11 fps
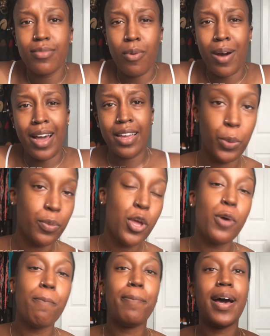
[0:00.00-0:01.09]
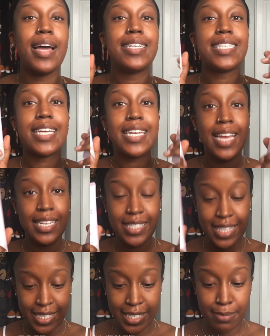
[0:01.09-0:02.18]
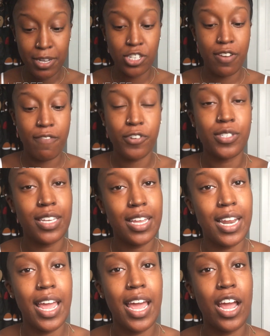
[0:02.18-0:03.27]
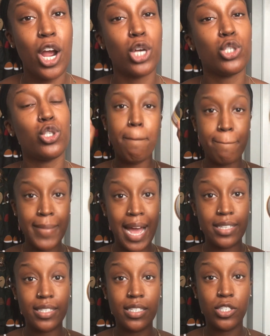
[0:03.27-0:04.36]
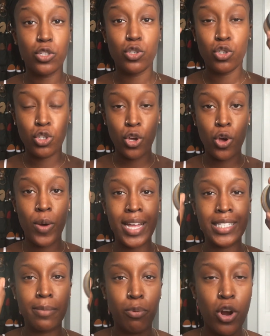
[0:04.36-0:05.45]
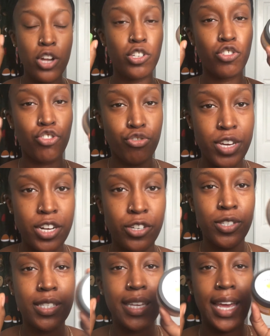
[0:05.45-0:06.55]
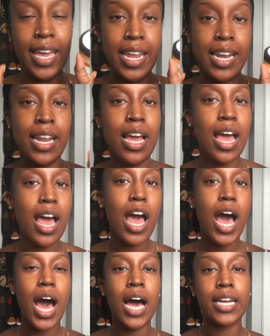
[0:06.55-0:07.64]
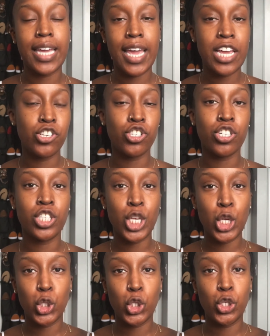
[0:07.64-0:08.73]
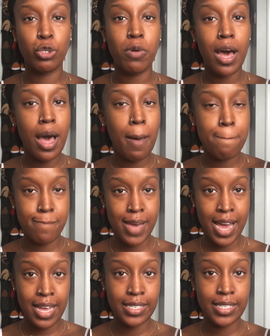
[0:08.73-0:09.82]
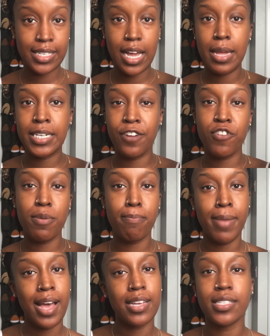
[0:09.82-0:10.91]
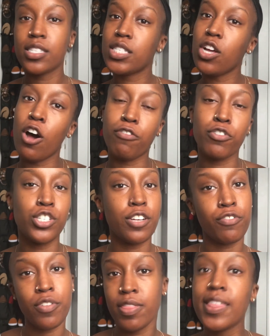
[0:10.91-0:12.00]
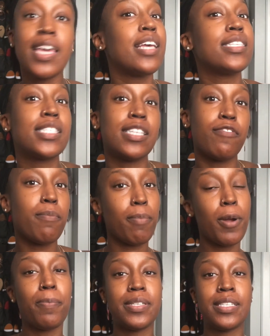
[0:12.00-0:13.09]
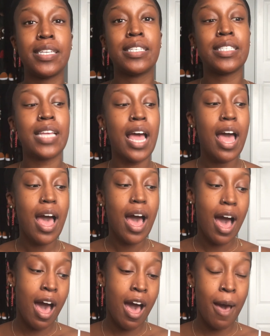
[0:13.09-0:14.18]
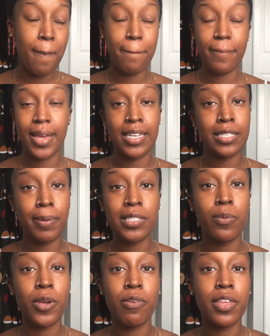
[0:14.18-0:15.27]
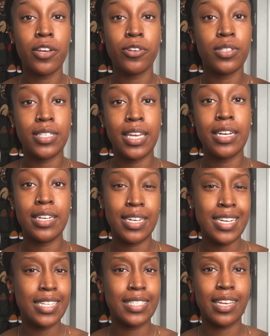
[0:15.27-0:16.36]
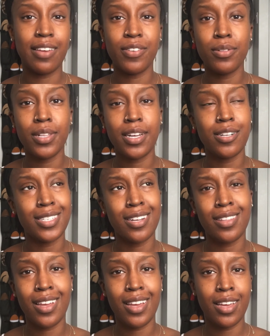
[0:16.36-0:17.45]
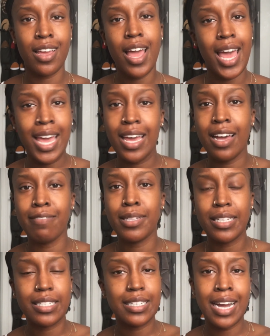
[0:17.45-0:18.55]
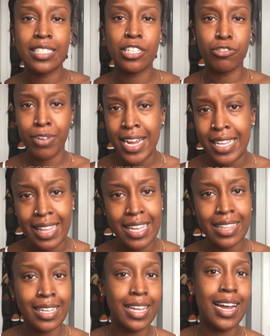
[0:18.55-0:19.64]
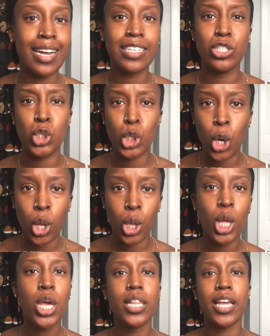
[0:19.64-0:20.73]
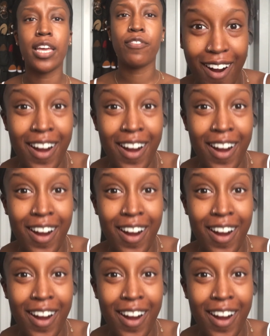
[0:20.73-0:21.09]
why? But yes, this is my jam for skincare. Masks. So it's important to treat skin occasionally to a mask. Different masks offer different things, different purposes. It depends on what you think your skin needs. Like, if you look at your skin like, hey, I've been looking kind of gray lately, like kind of dull. Like,